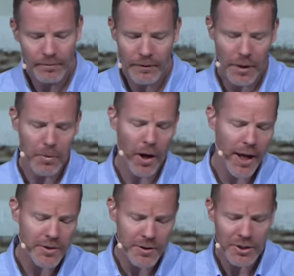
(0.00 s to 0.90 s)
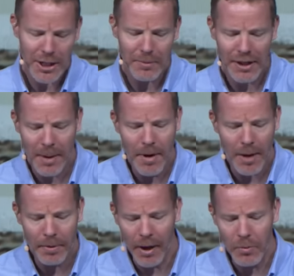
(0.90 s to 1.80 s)
Come on, I asked the team to come
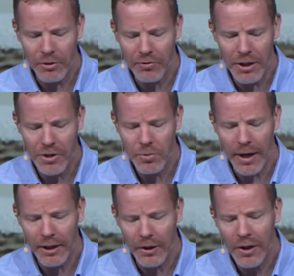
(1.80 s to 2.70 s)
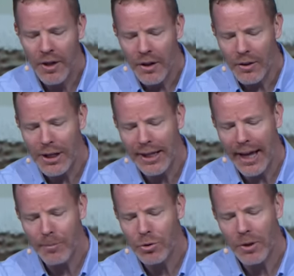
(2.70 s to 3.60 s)
up and I want to finish right here. Then he
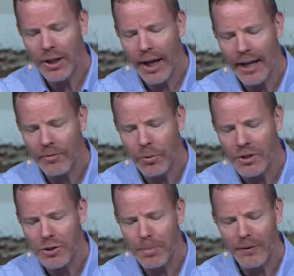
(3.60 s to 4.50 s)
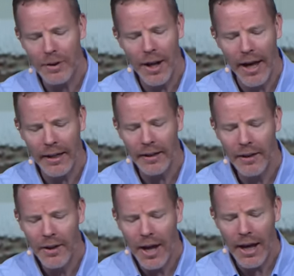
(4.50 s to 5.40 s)
came to a cave where he spent the night,
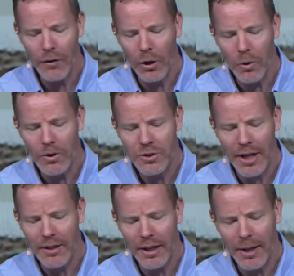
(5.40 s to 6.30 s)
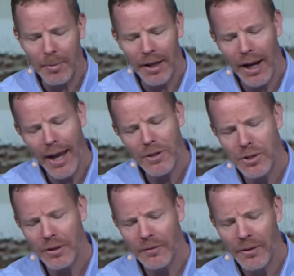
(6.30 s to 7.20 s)
and the Lord said to him,
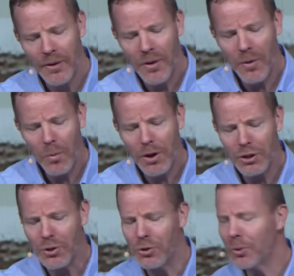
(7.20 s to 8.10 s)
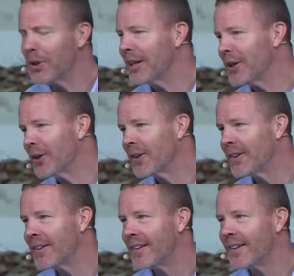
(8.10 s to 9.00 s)
Elijah, what are you doing here?
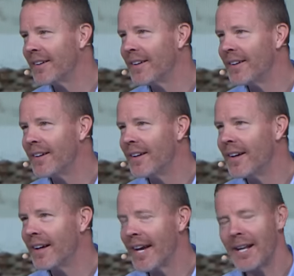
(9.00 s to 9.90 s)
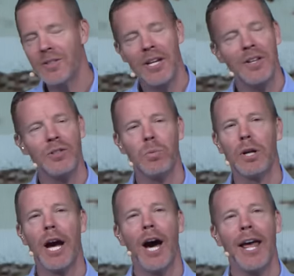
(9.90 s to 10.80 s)
Can I tell you this? When
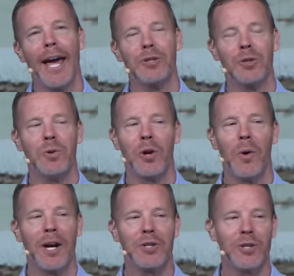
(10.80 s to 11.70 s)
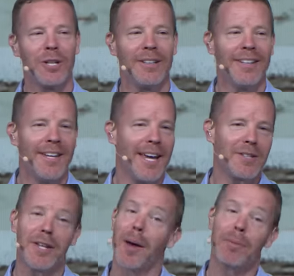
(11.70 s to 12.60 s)
God asks you a question,
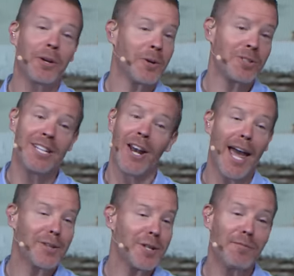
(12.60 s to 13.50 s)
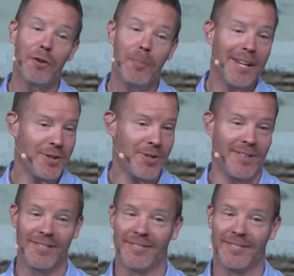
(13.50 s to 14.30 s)
it's not because he lacks information.